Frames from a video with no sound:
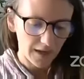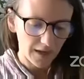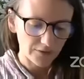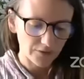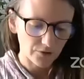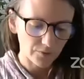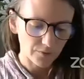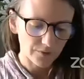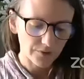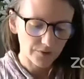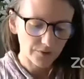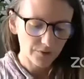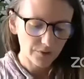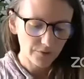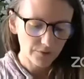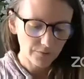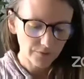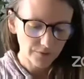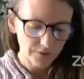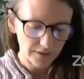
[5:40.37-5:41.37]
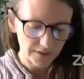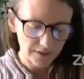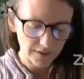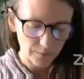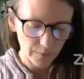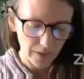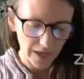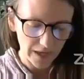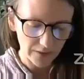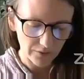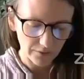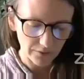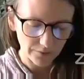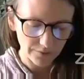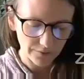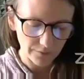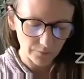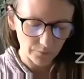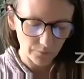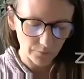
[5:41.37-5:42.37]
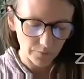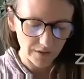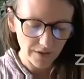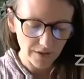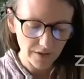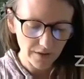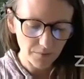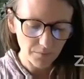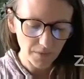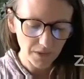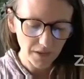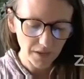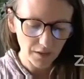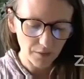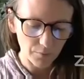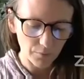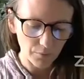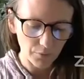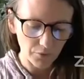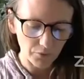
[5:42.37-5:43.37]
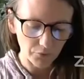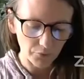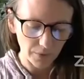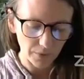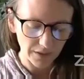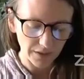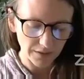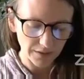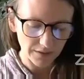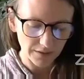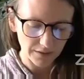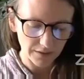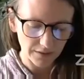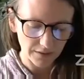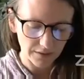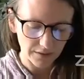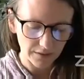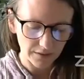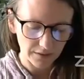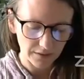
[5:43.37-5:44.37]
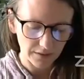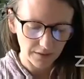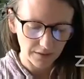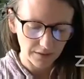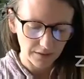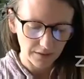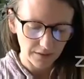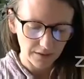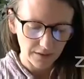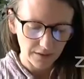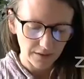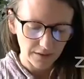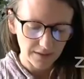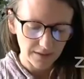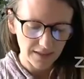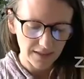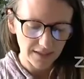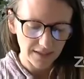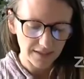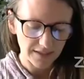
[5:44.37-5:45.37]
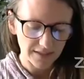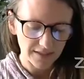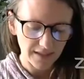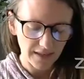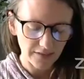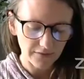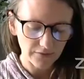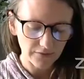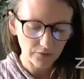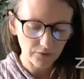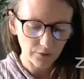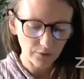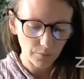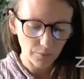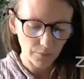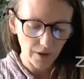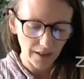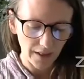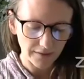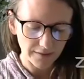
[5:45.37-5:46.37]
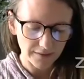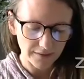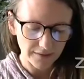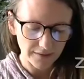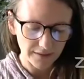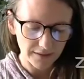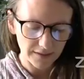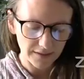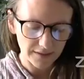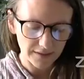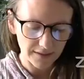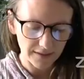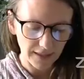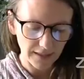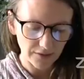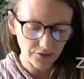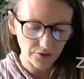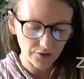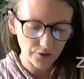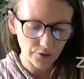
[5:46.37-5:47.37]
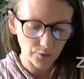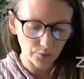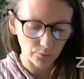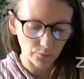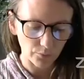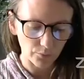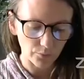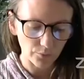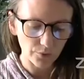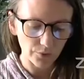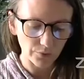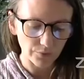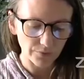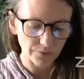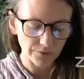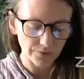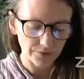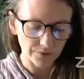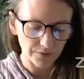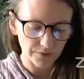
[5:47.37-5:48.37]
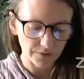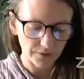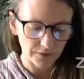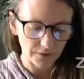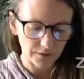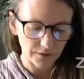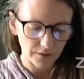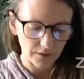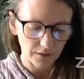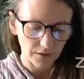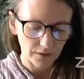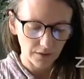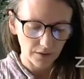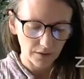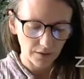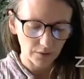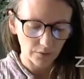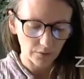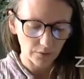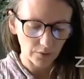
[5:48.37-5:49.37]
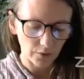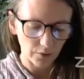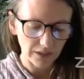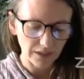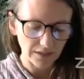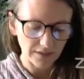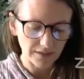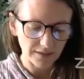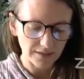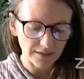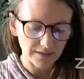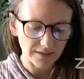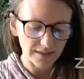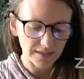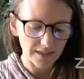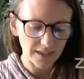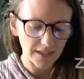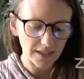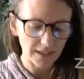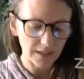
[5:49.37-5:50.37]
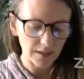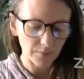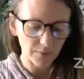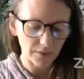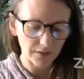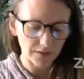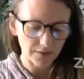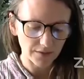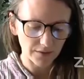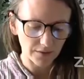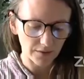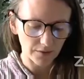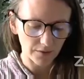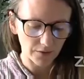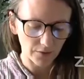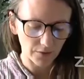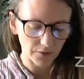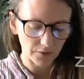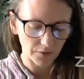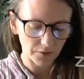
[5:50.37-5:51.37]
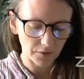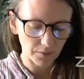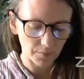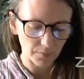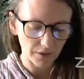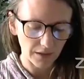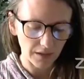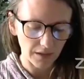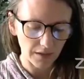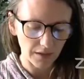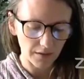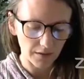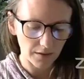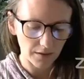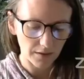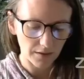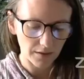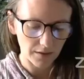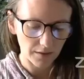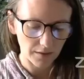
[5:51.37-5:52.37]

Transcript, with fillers: As you attune to this petal's rhythmic movement, take several breaths to sense your roots growing deep into the earth beneath,